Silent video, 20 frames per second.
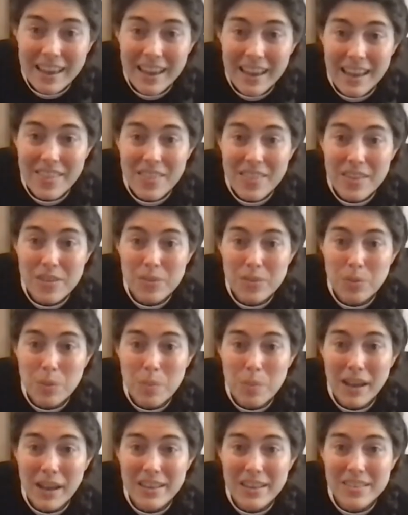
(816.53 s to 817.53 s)
And this
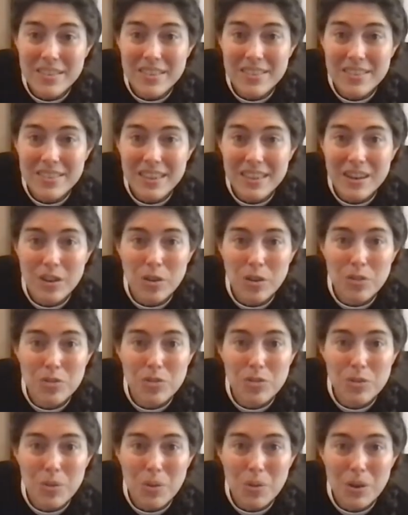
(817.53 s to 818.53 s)
reminds us that her
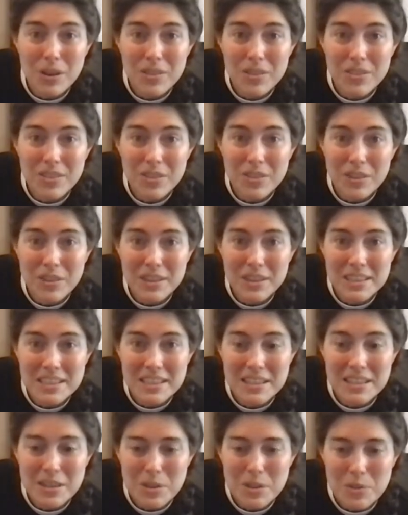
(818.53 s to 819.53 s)
story still
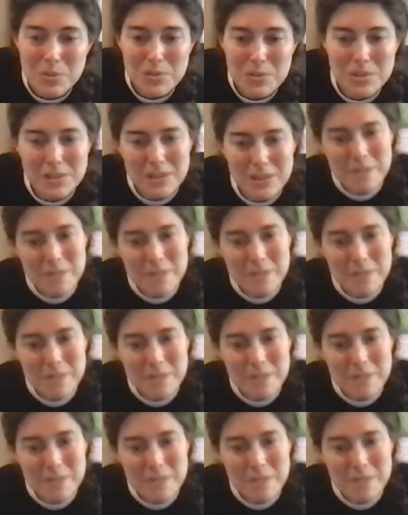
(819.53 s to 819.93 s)
continues.